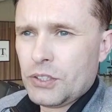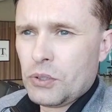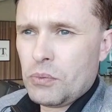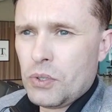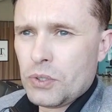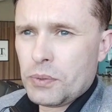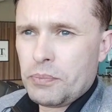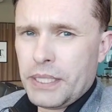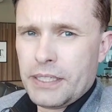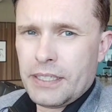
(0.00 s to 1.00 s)
towards
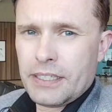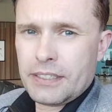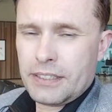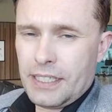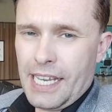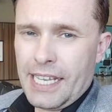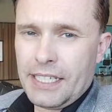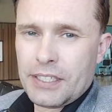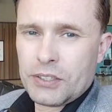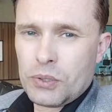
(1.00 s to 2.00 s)
bitterness and
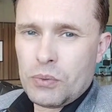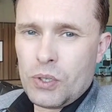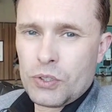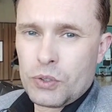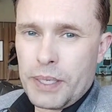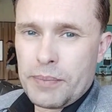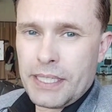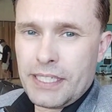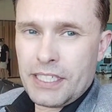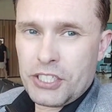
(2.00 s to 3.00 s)
anger towards
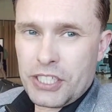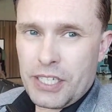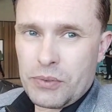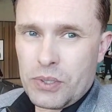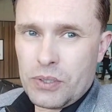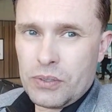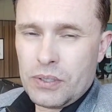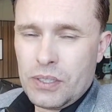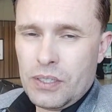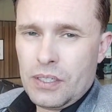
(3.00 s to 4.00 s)
women in general.
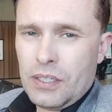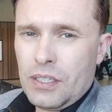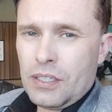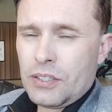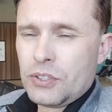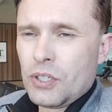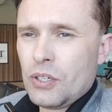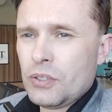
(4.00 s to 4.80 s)
So